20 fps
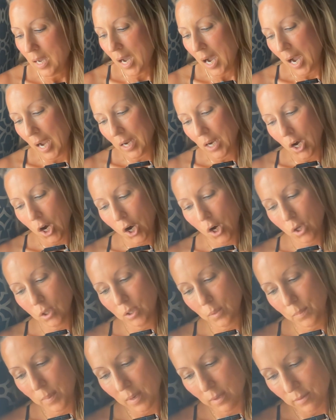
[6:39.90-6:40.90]
I call
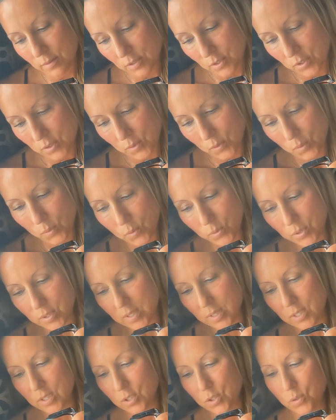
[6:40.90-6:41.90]
upon the souls
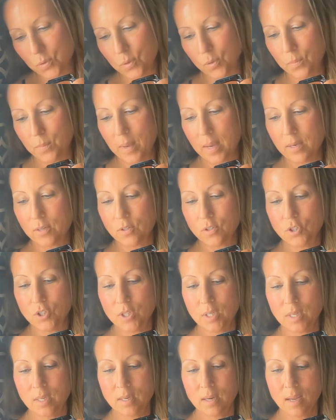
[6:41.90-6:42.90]
in this group
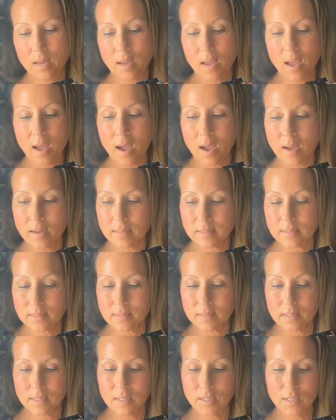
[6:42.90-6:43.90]
energy and I
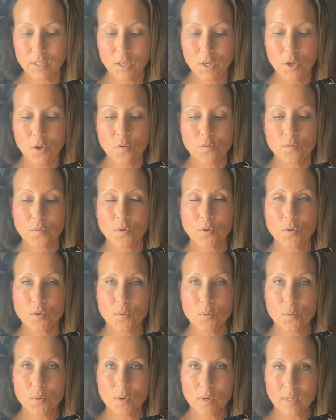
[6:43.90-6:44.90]
ask for
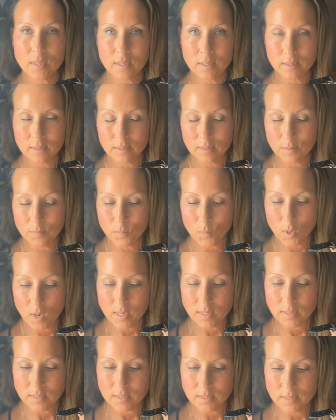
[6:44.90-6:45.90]
your healing
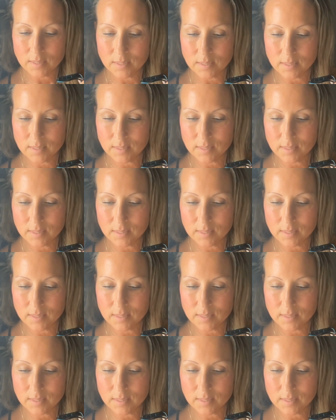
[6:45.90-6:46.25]
presence